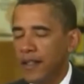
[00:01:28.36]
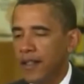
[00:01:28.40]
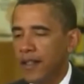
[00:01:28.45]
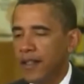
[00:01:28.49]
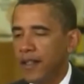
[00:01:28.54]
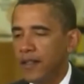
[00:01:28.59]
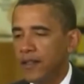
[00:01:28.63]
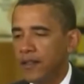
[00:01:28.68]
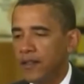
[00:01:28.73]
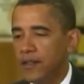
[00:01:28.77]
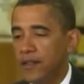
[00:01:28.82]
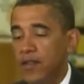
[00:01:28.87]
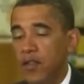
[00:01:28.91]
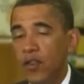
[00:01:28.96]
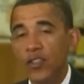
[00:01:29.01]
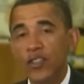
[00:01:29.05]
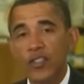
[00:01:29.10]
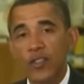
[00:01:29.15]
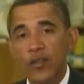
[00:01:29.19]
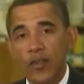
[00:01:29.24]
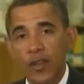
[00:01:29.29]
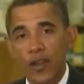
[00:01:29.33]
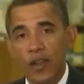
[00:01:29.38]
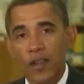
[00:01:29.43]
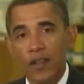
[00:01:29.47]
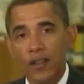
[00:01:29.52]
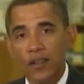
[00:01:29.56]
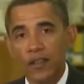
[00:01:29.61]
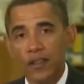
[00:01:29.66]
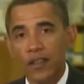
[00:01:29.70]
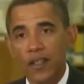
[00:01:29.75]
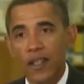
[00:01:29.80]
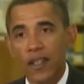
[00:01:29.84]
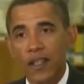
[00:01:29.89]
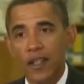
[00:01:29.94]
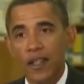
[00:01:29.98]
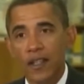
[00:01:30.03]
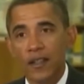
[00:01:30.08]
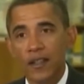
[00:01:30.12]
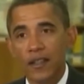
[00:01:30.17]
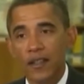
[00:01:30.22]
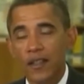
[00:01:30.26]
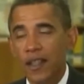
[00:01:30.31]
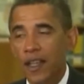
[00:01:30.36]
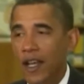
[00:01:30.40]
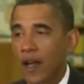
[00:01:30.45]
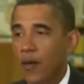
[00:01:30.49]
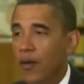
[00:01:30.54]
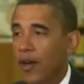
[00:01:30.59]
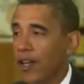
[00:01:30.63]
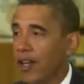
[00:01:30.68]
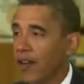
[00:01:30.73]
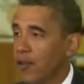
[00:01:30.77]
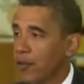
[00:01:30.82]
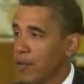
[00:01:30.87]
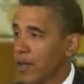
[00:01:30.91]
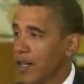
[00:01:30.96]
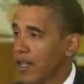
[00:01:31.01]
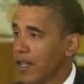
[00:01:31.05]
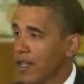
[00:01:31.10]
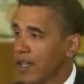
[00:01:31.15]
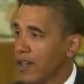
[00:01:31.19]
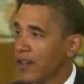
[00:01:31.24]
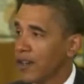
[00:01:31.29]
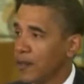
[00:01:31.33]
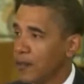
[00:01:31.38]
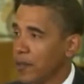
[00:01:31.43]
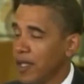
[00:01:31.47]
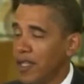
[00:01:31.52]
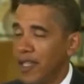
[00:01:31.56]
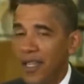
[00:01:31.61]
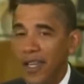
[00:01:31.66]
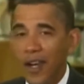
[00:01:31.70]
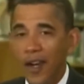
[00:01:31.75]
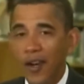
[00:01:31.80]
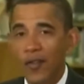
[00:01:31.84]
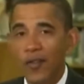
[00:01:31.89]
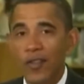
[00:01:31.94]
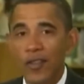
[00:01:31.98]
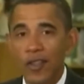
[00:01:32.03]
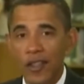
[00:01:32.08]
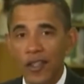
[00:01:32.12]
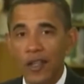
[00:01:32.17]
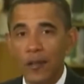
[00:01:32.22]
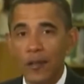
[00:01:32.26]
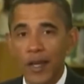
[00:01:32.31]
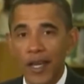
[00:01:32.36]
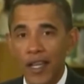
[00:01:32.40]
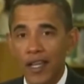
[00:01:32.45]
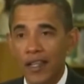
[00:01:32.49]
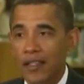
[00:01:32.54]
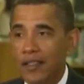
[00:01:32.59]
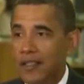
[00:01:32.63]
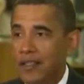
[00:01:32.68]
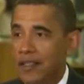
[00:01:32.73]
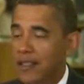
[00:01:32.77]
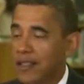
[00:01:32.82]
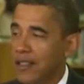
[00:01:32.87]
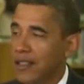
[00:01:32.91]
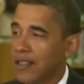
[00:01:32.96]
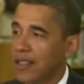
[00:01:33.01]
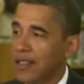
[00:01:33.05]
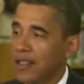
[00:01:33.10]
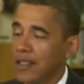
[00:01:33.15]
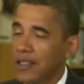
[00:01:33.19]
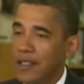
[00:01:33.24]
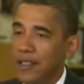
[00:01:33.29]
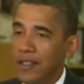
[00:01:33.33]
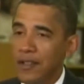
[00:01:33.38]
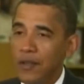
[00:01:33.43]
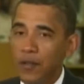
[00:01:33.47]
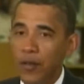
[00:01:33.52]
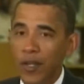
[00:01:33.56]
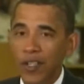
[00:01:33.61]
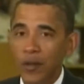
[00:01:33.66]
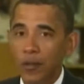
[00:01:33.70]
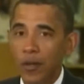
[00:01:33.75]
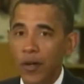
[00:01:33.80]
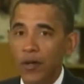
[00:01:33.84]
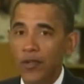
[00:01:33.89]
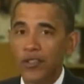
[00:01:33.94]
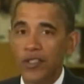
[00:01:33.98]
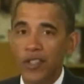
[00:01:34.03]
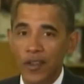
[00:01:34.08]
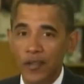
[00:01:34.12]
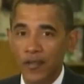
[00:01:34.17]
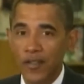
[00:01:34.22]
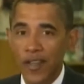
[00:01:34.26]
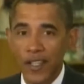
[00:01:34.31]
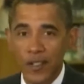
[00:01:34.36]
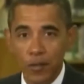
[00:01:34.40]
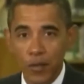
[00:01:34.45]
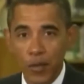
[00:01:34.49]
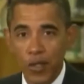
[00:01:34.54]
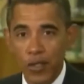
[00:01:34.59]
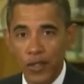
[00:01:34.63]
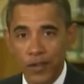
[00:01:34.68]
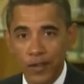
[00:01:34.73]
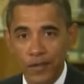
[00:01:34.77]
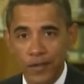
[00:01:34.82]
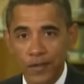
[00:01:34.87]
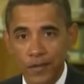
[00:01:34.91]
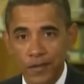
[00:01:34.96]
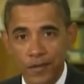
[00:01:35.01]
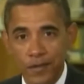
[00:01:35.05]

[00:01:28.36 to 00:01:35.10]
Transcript: uh, first of all, uh, I want everybody here to be careful about what you post on Facebook.